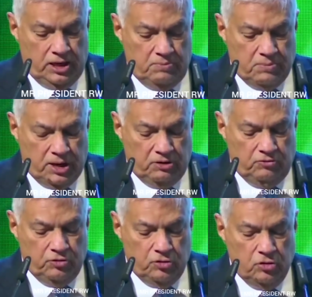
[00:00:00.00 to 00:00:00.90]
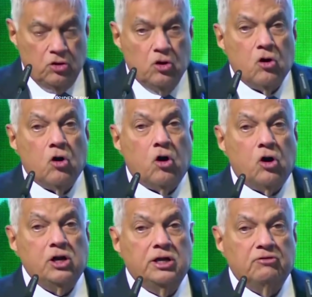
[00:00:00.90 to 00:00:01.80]
In my view,
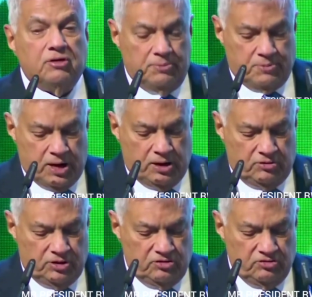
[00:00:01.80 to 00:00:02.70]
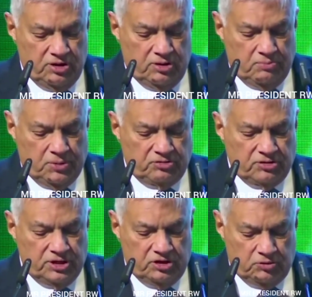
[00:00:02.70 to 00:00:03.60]
all developed countries must
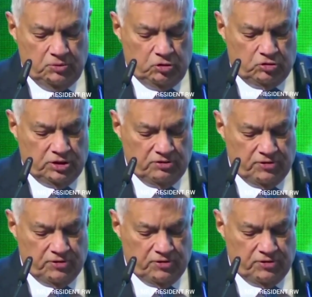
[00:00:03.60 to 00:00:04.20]
contribute to the